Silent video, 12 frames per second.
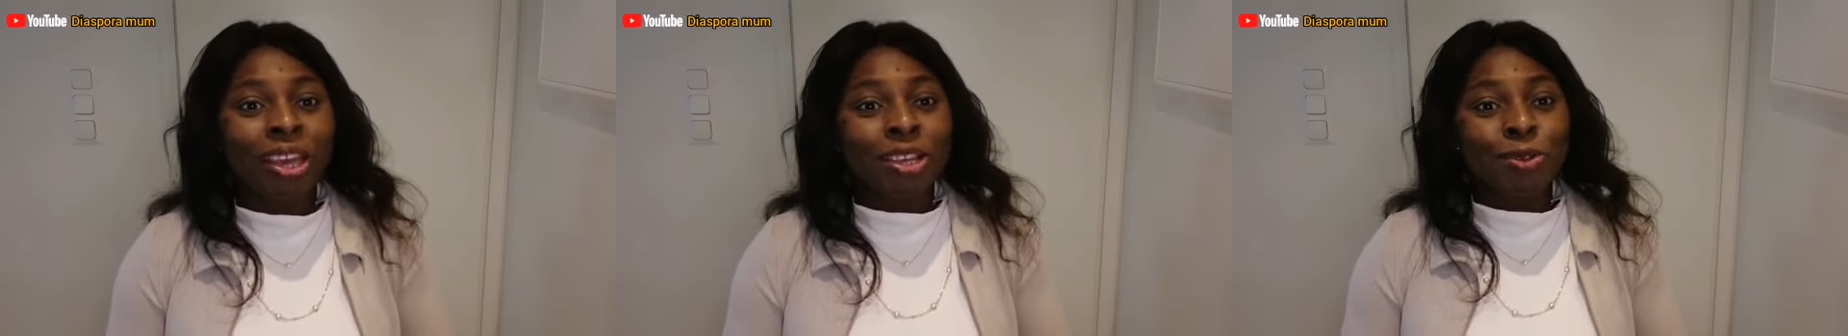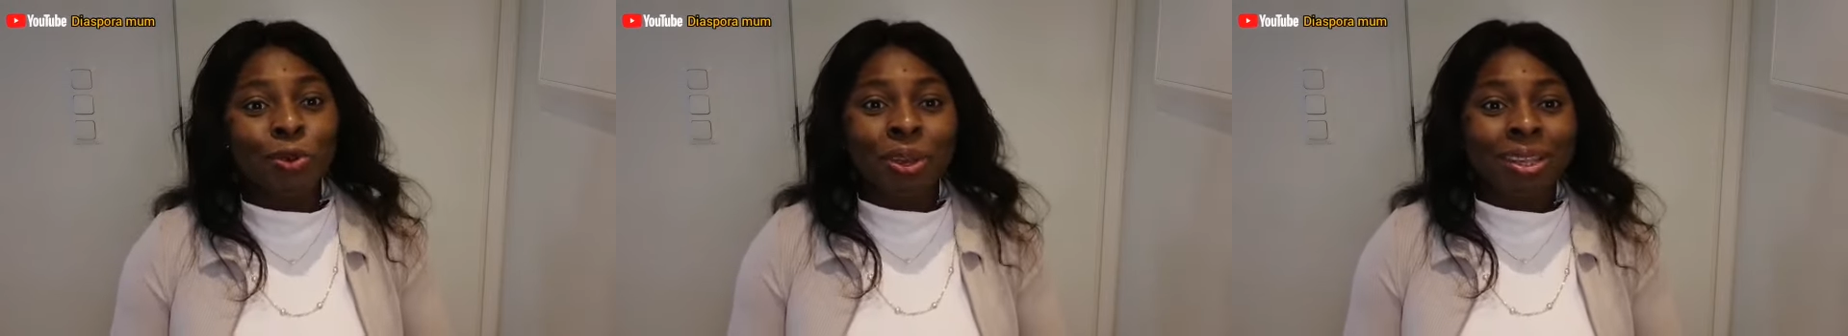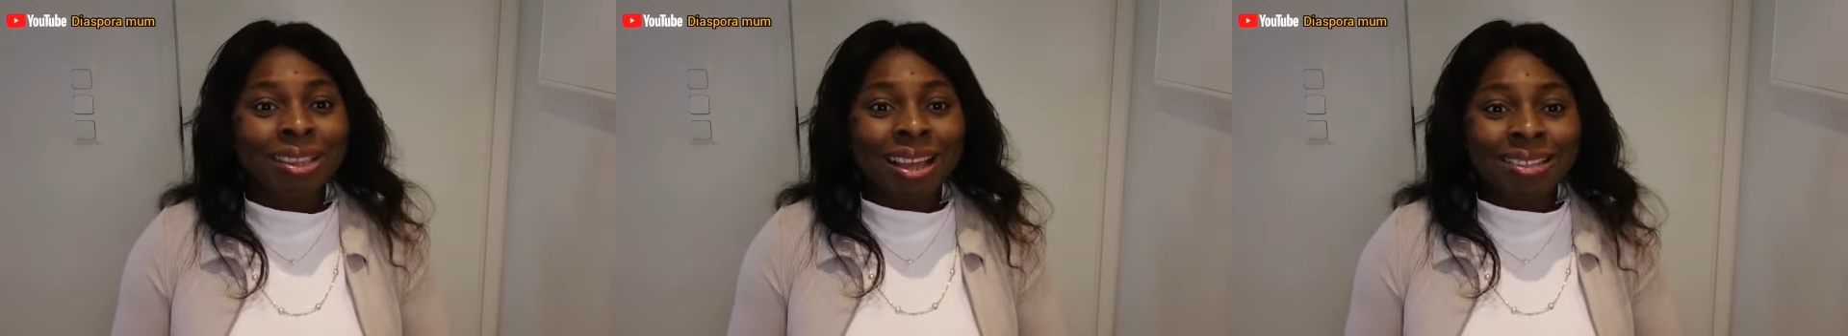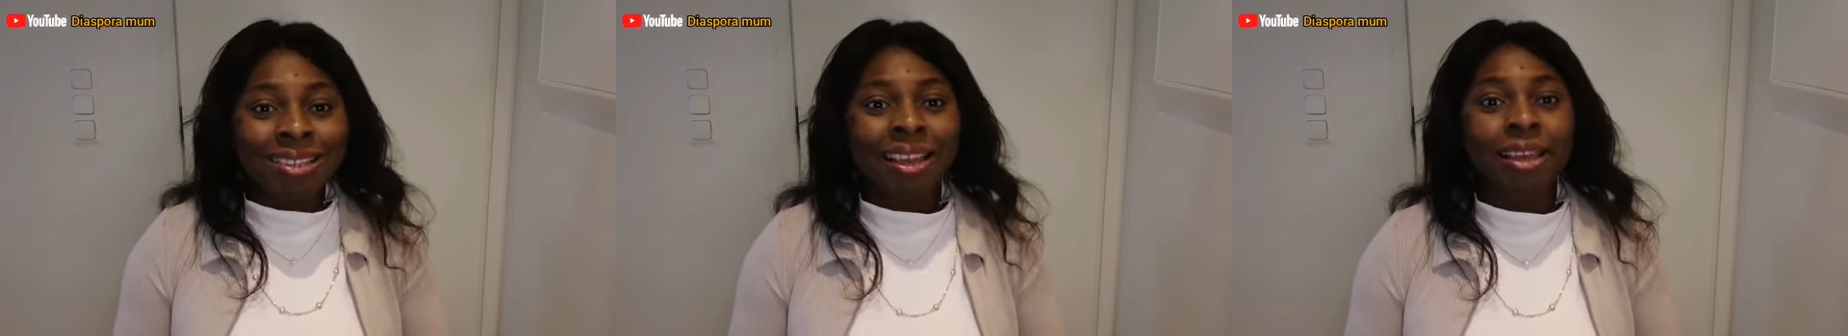So in
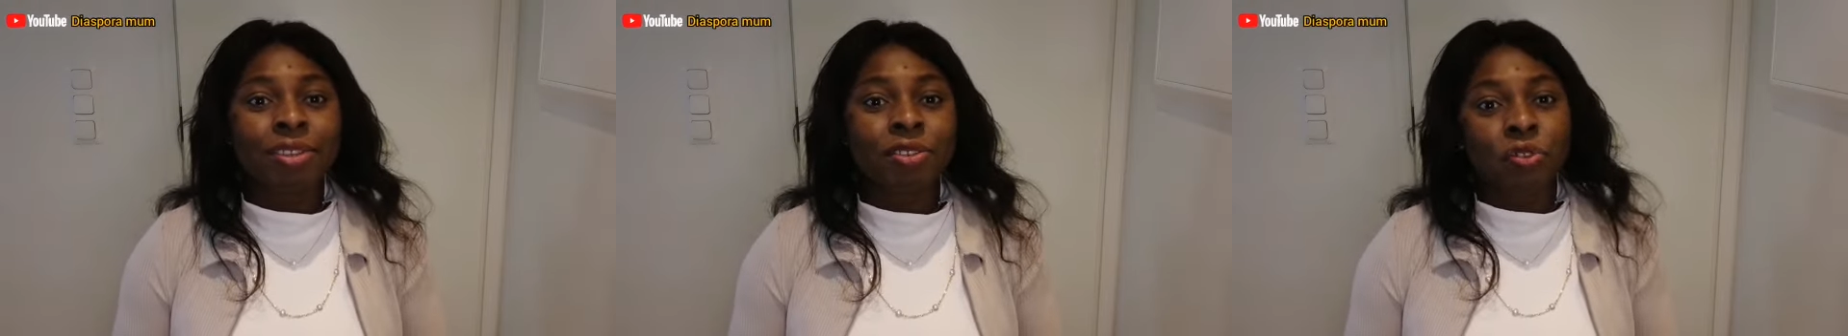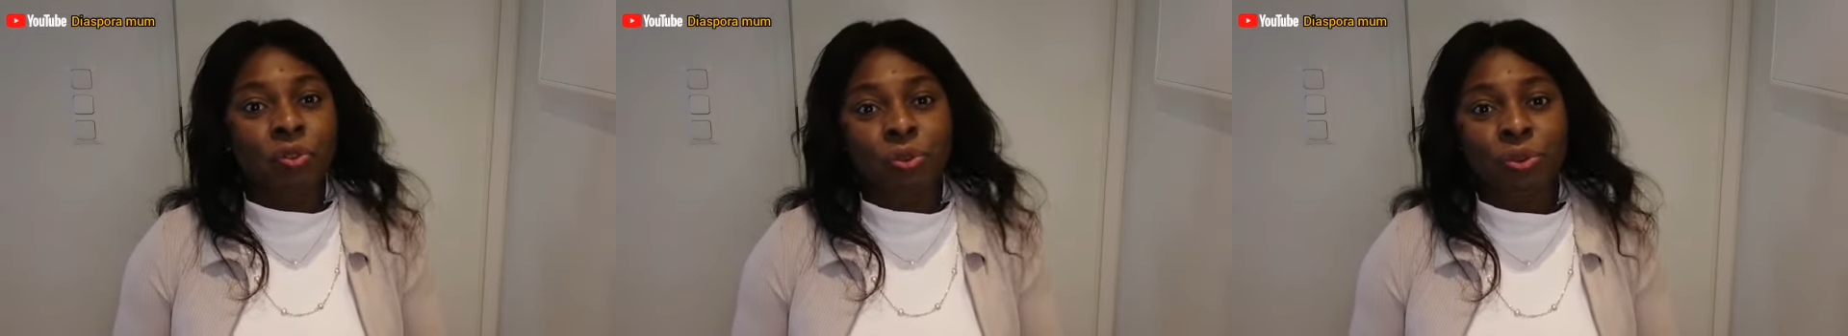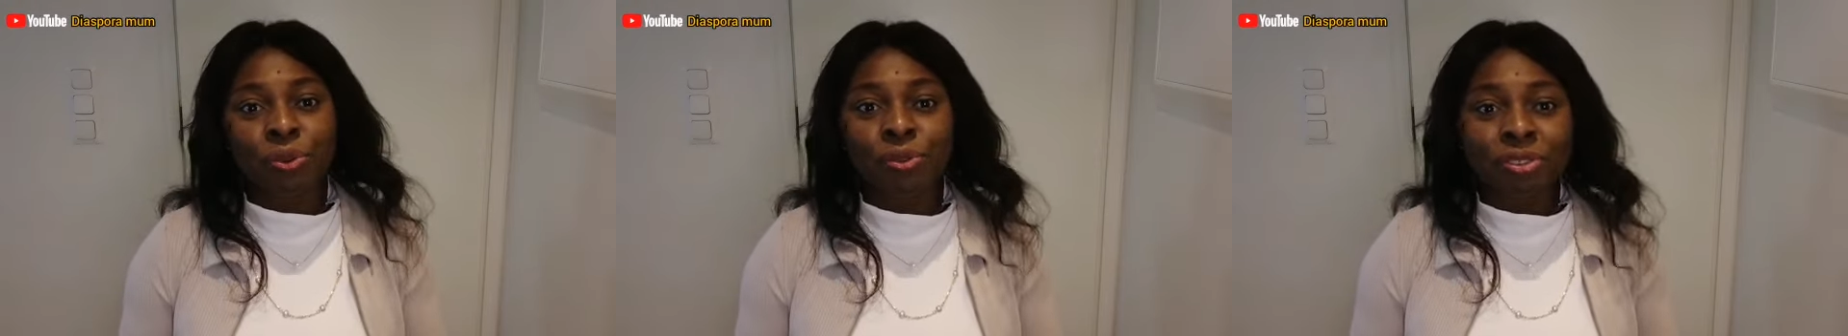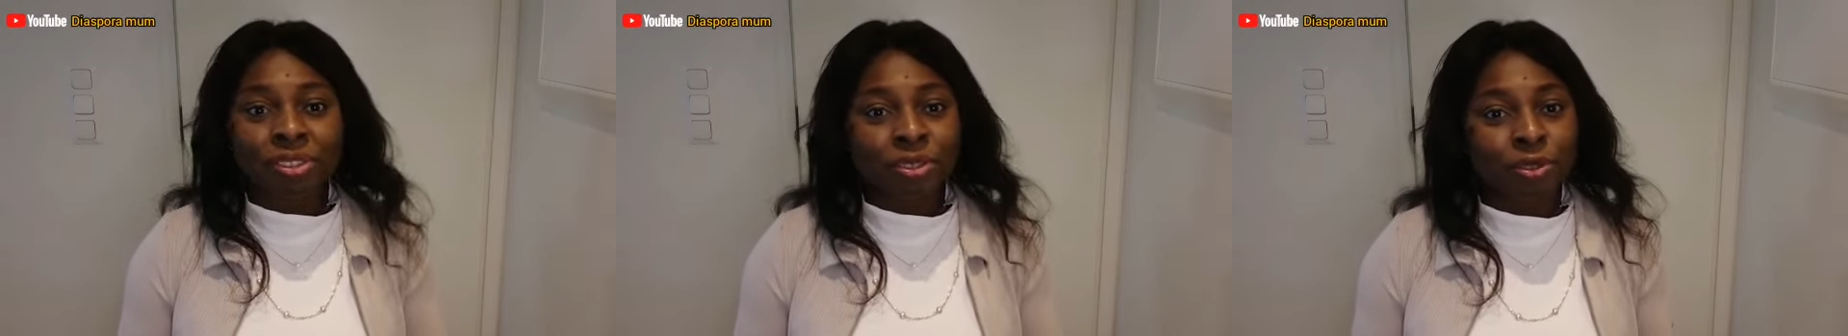that case, you
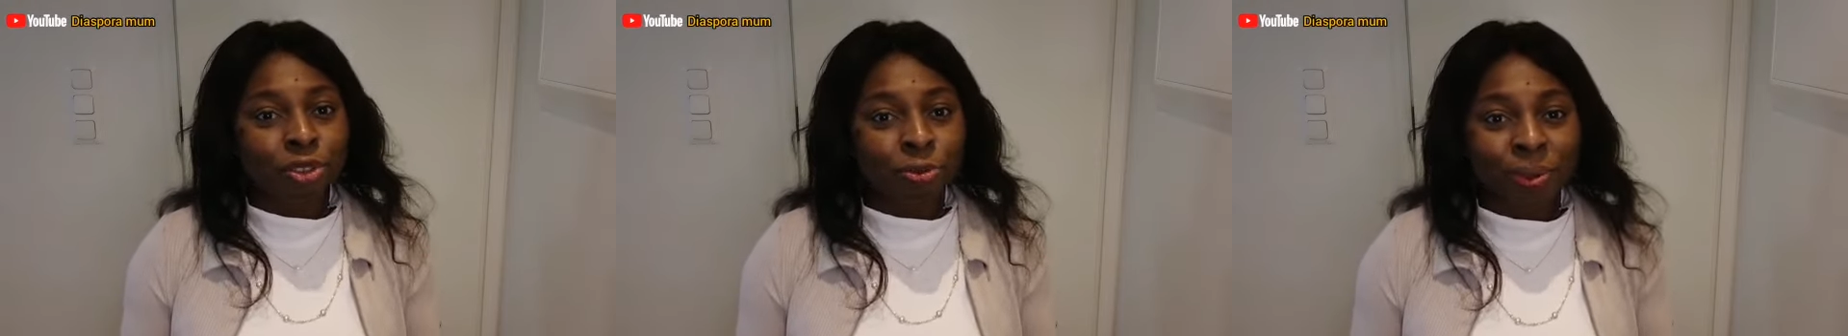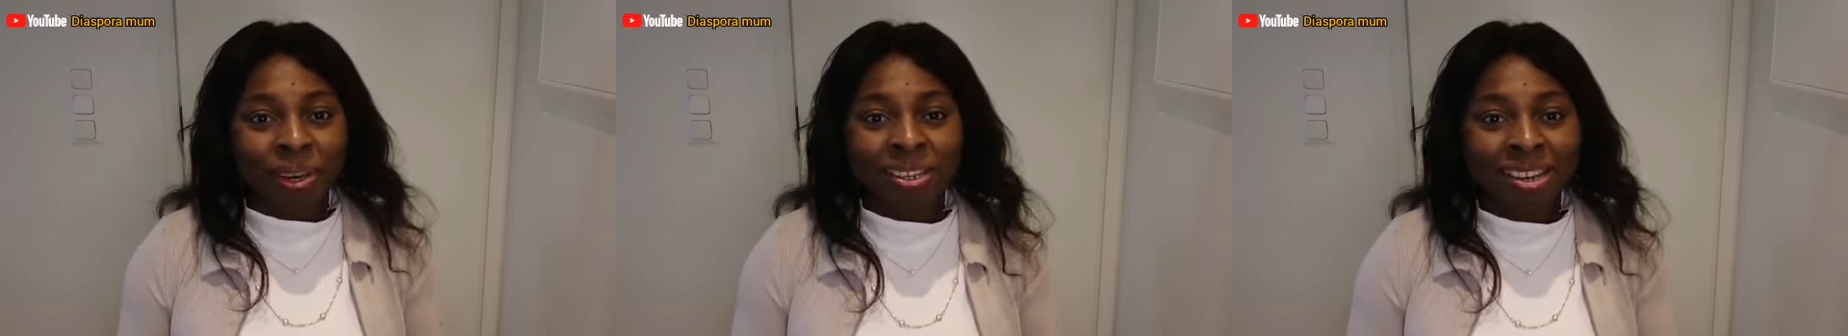don't need to spend